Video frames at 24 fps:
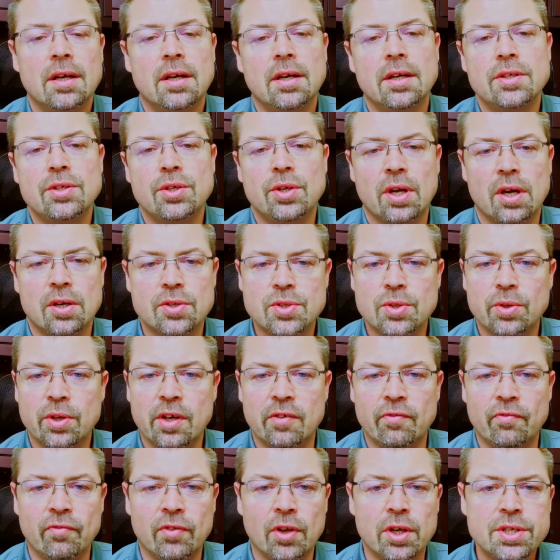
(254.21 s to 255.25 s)
You can also
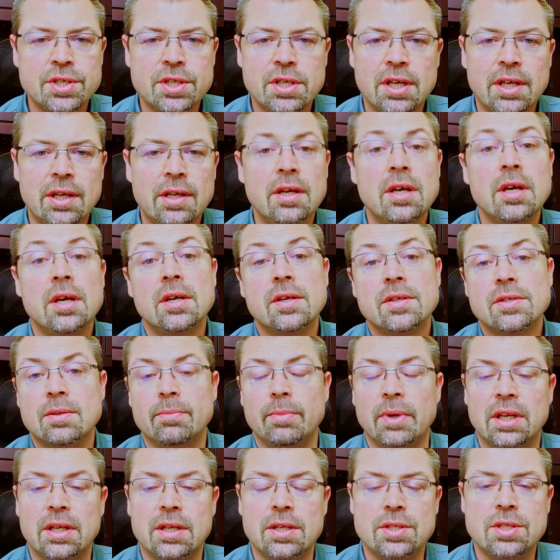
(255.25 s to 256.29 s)
get flushing,
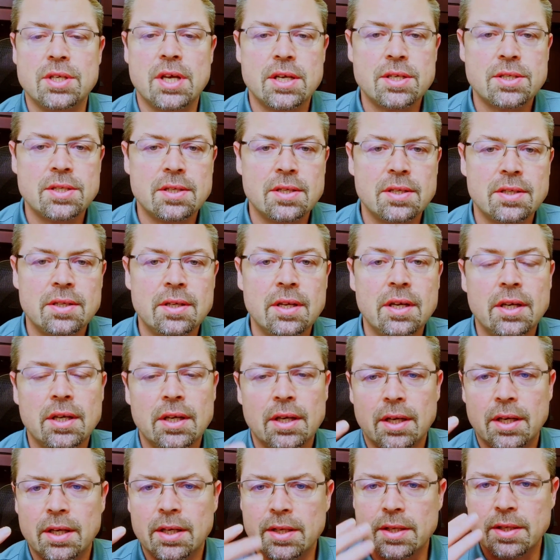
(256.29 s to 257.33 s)
some indigestion,
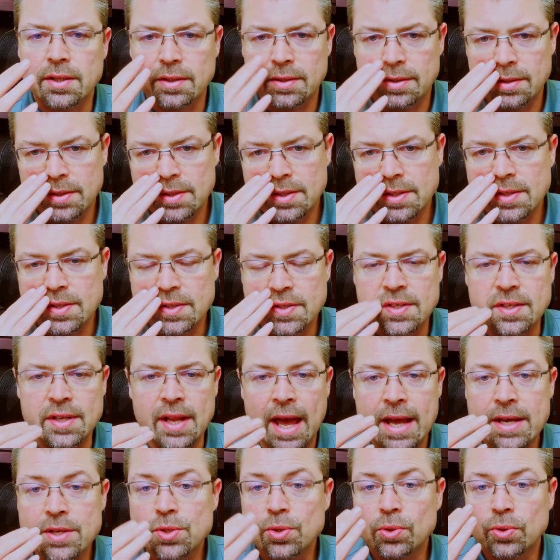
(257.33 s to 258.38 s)

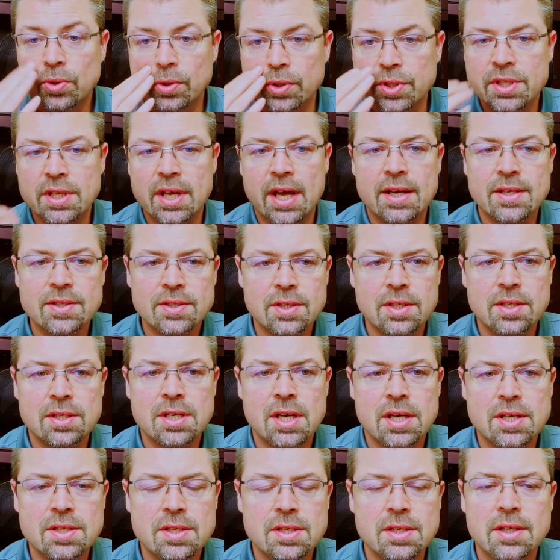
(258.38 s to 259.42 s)
nasal or sinus
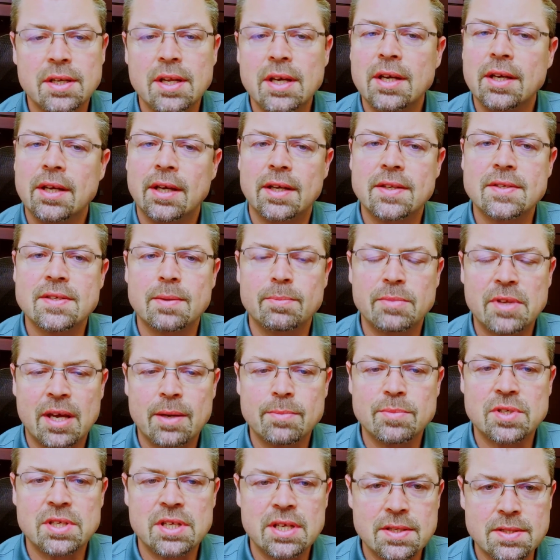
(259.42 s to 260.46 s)
congestion, and
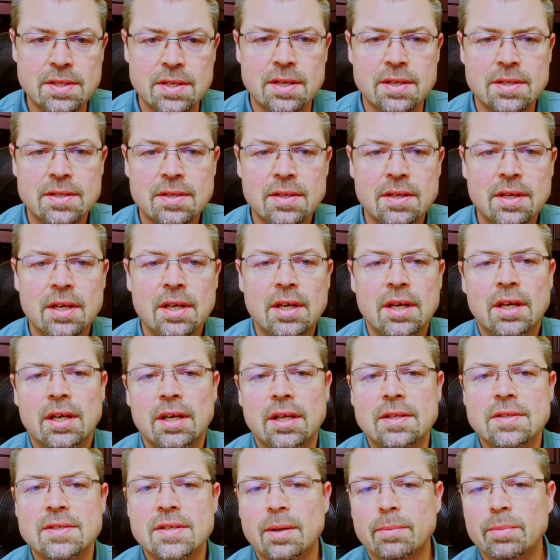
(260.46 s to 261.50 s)
sometimes dizziness.
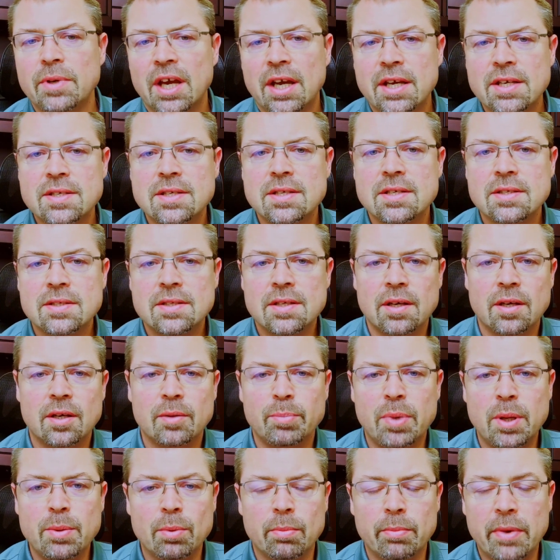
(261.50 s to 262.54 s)
In some cases,
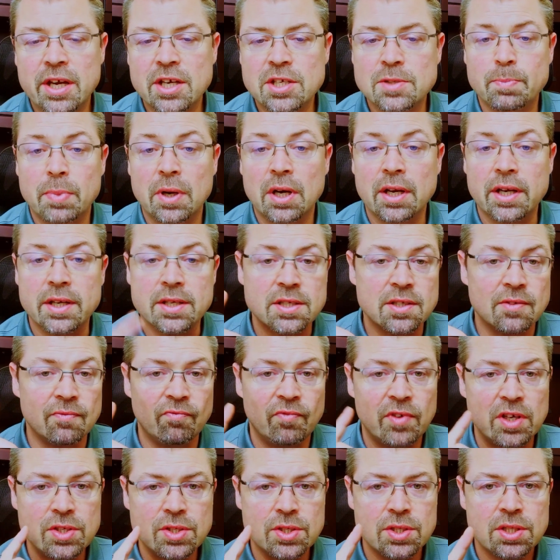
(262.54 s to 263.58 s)
people may experience some
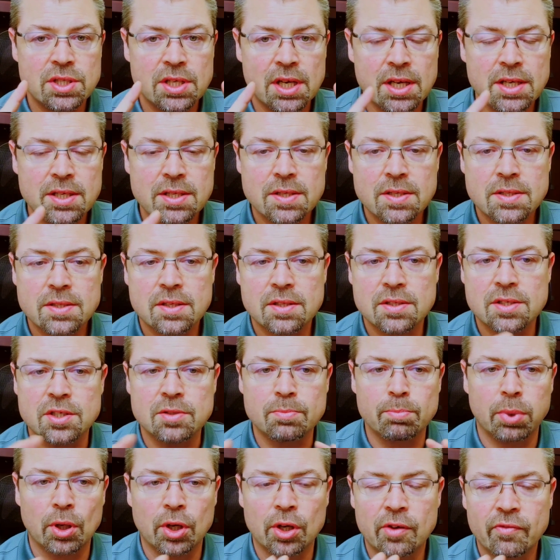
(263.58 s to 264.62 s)
vision changes, such as
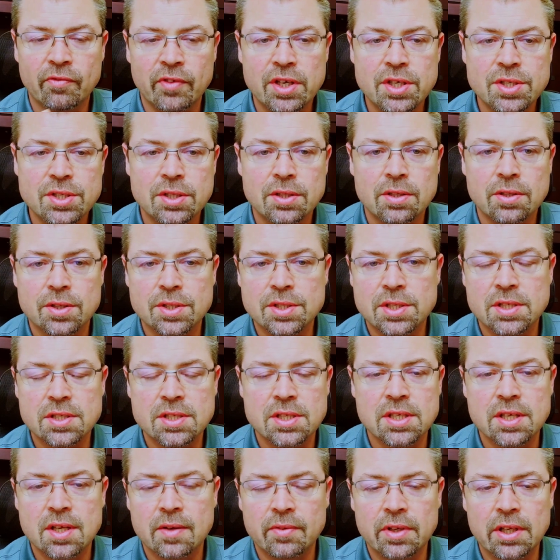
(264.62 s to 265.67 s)
blurred vision or
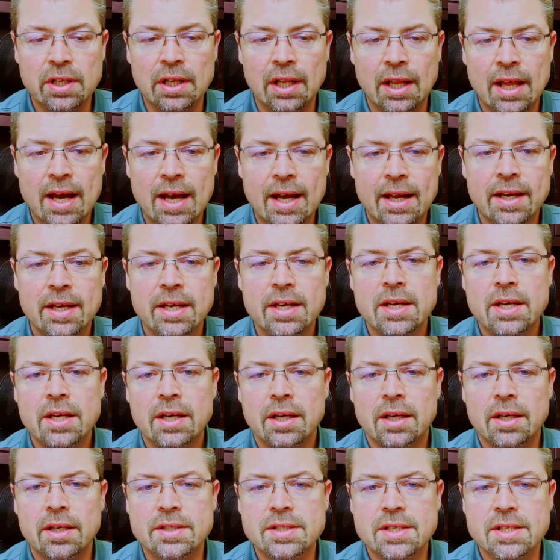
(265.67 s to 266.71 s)
sensitivity to light.
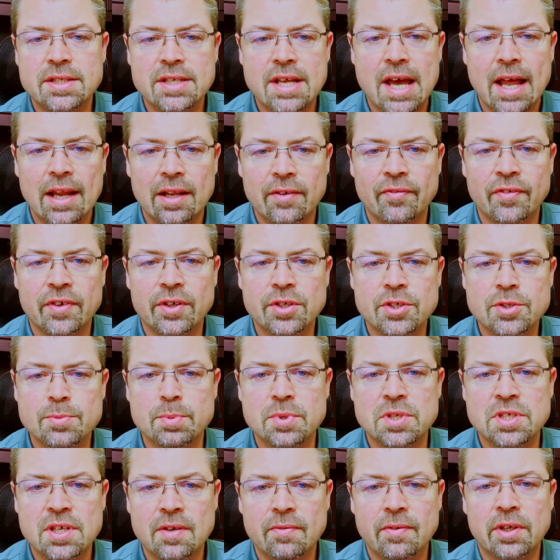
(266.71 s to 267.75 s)
Tadalafil
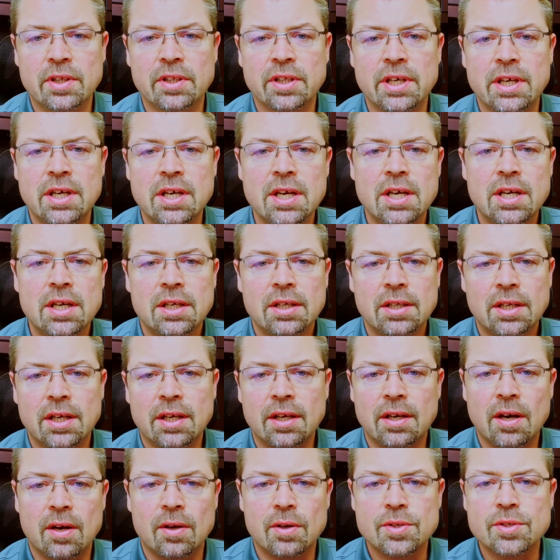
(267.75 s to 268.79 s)
specifically can
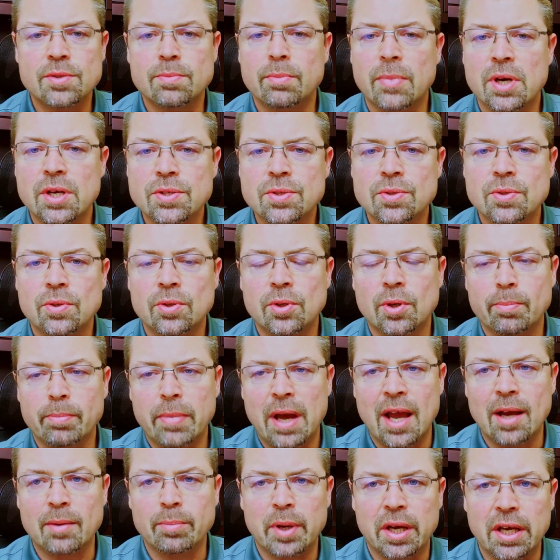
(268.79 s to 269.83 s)
cause muscle or
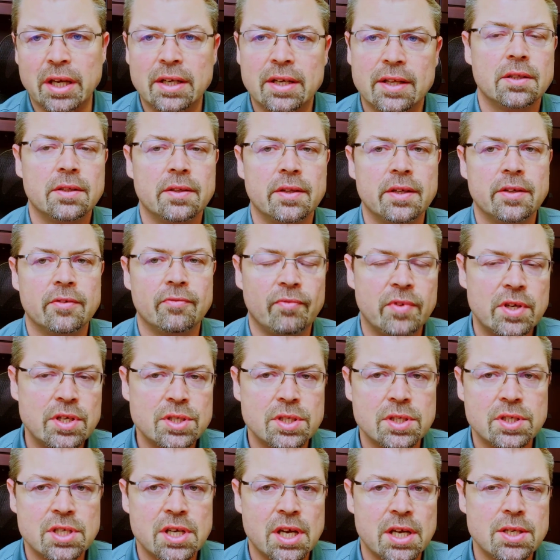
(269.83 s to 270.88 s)
back pain. The
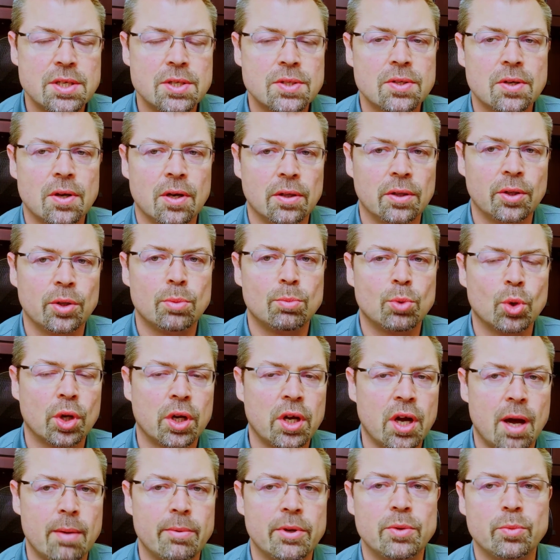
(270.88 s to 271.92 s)
vision changes are a little more
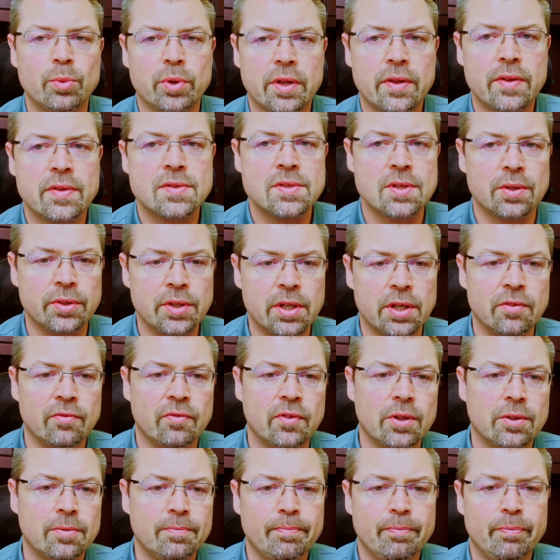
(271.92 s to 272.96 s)
common with
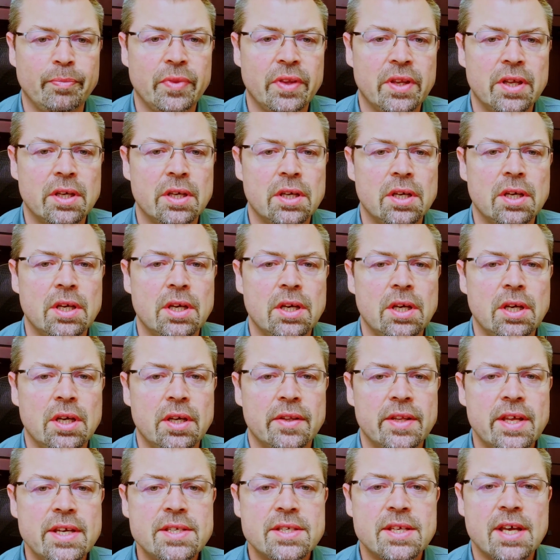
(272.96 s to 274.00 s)
Sildenafil.
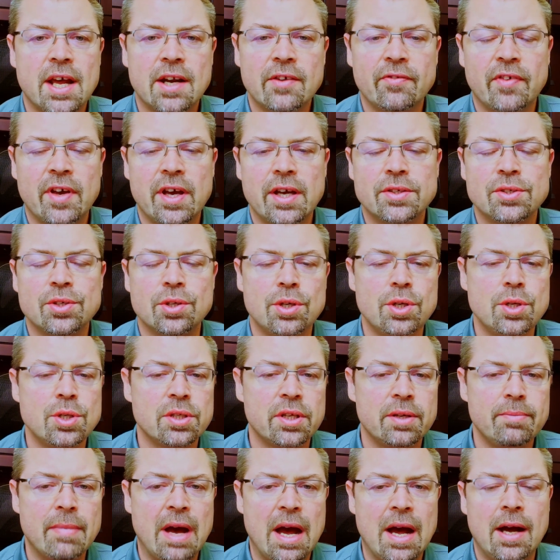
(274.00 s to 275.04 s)
These side effects are
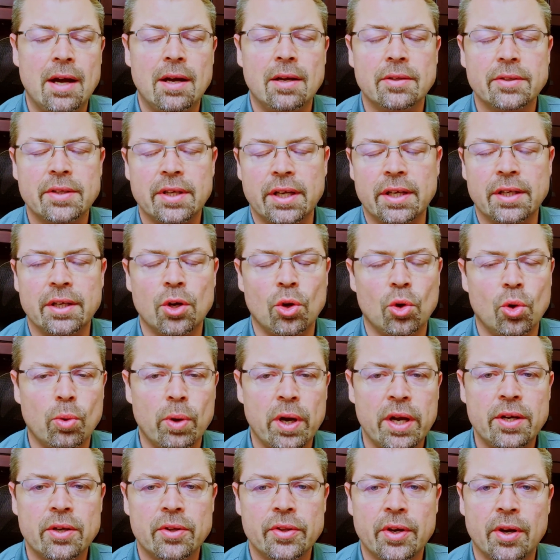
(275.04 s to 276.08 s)
usually mild and go
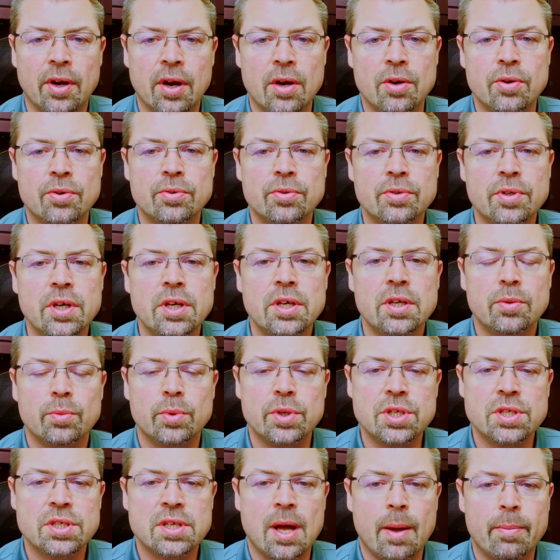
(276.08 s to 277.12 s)
away on their own
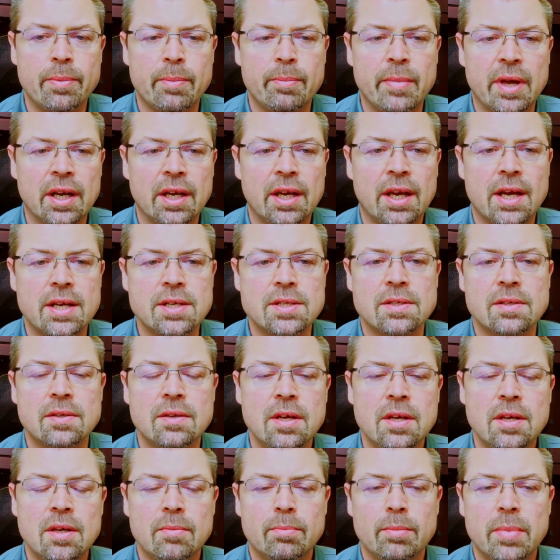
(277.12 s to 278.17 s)
when you stop the medication,
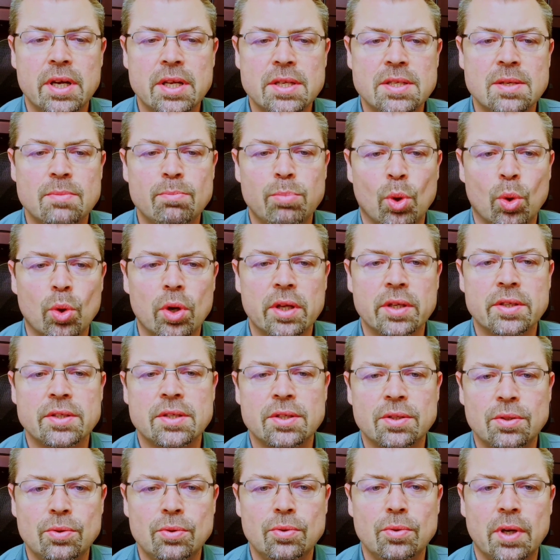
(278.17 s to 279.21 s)
but it's important
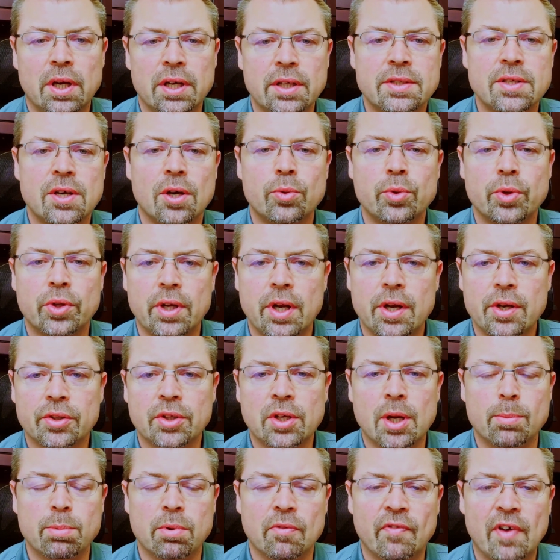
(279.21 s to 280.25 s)
to talk with your
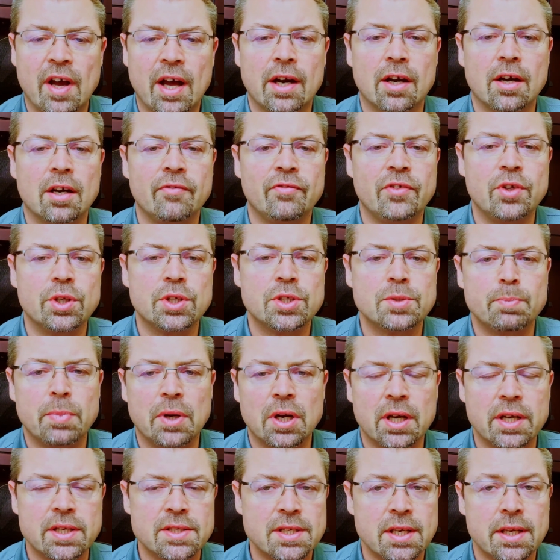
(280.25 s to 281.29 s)
healthcare provider if you
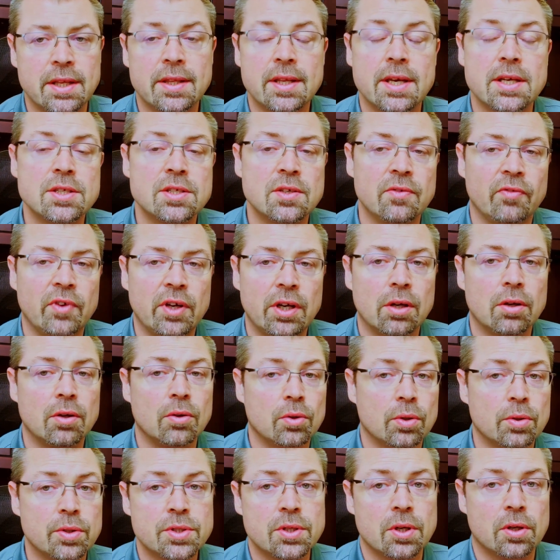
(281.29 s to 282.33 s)
experience anything severe,
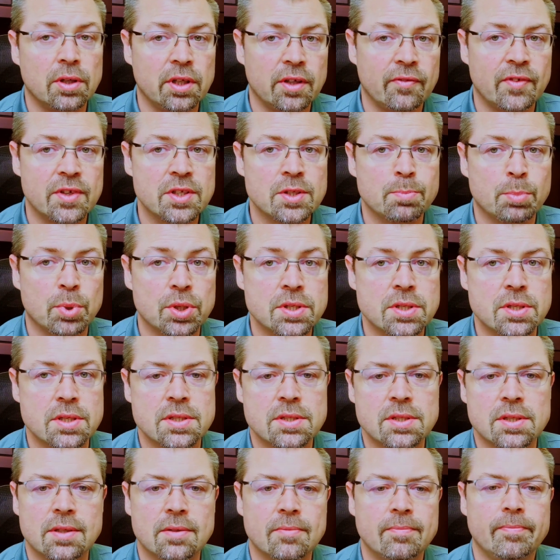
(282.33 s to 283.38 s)
or certainly if it's
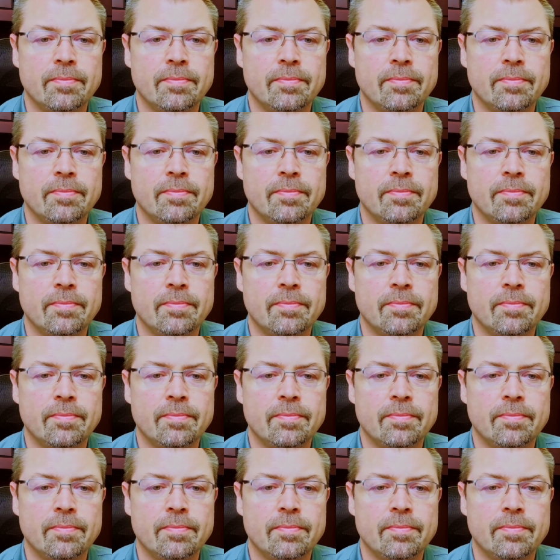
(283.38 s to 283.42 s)
persistent.